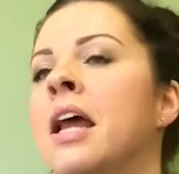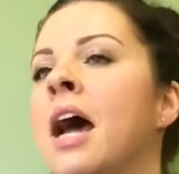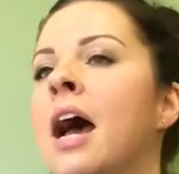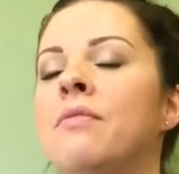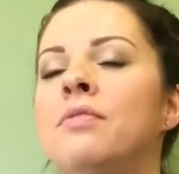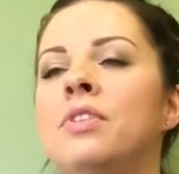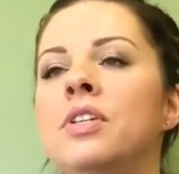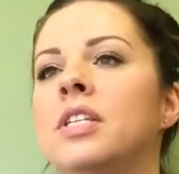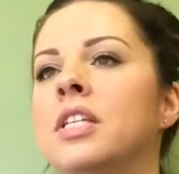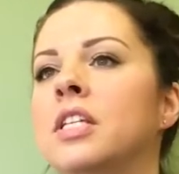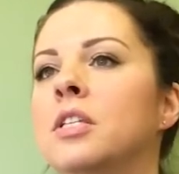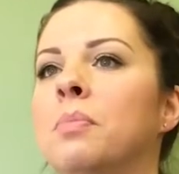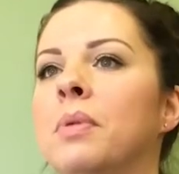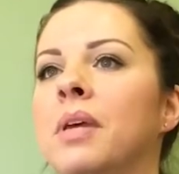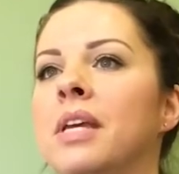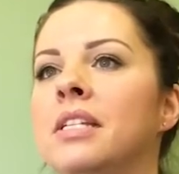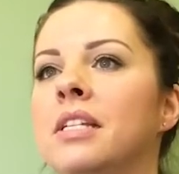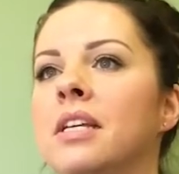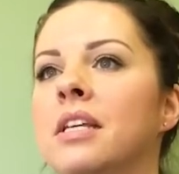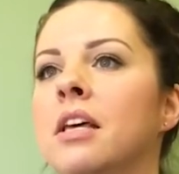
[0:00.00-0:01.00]
I've just
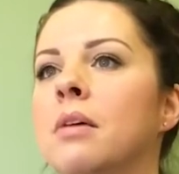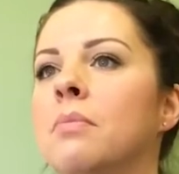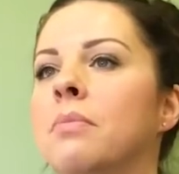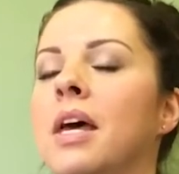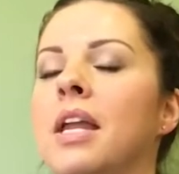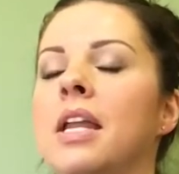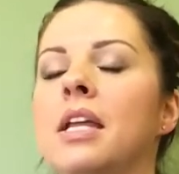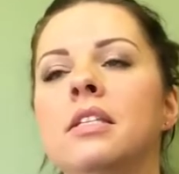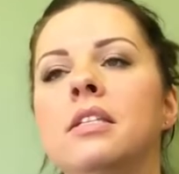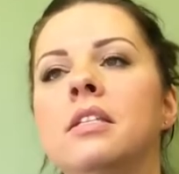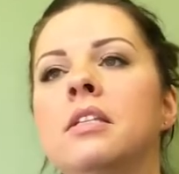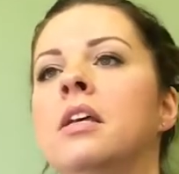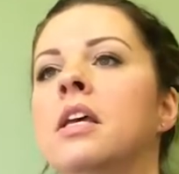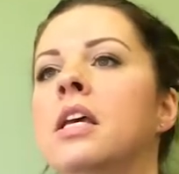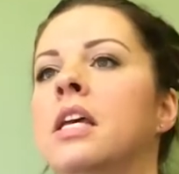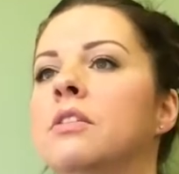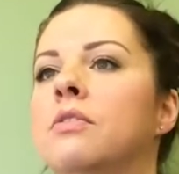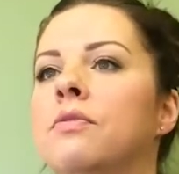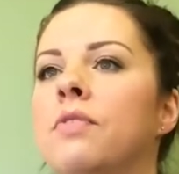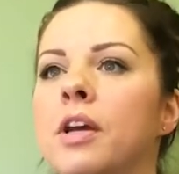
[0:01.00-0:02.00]
explained to them that it's
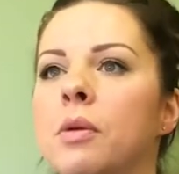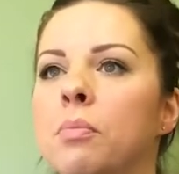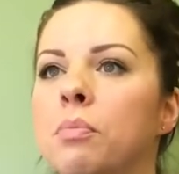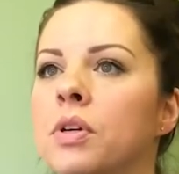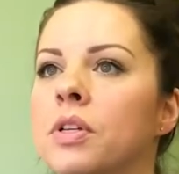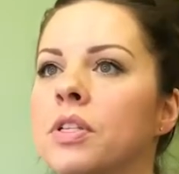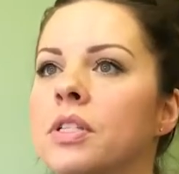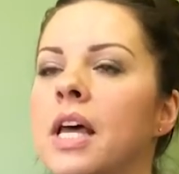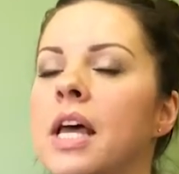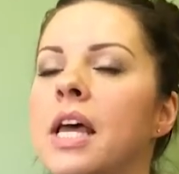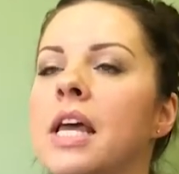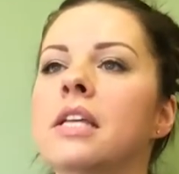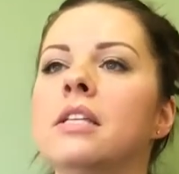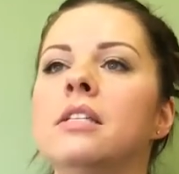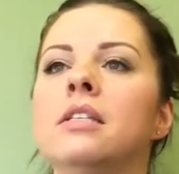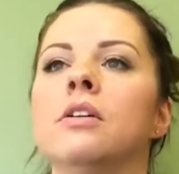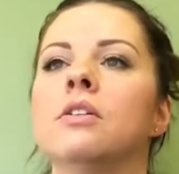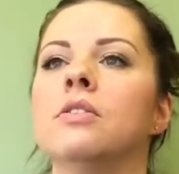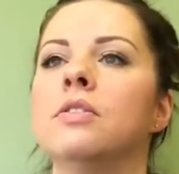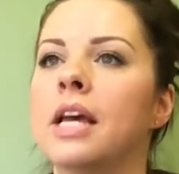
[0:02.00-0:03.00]
very precise.
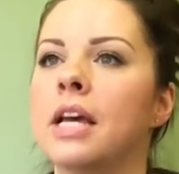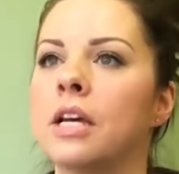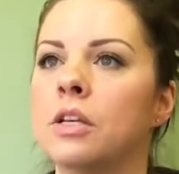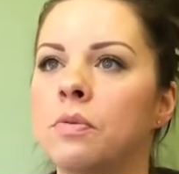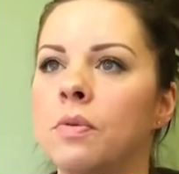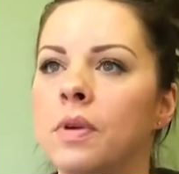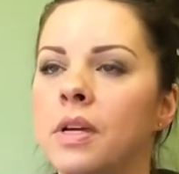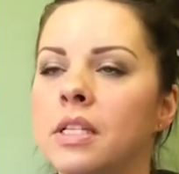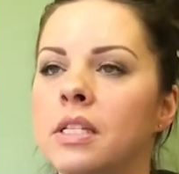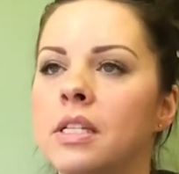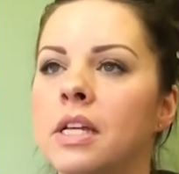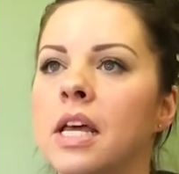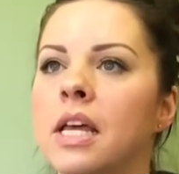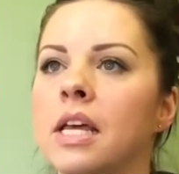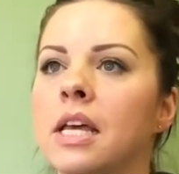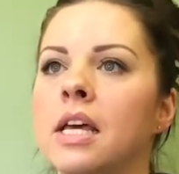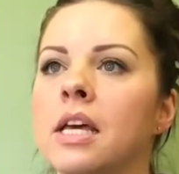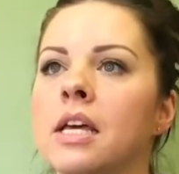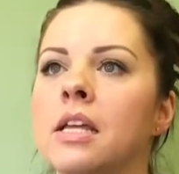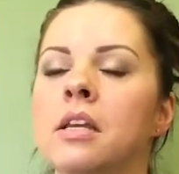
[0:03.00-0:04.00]
There's x-rays
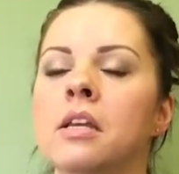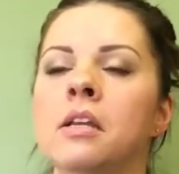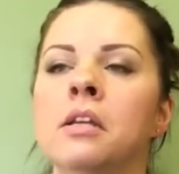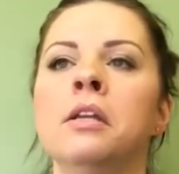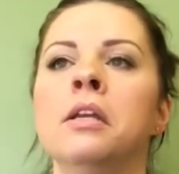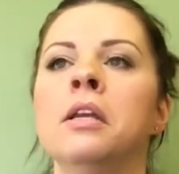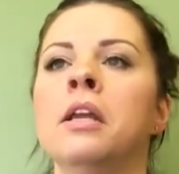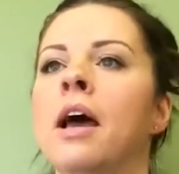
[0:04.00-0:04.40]
taken.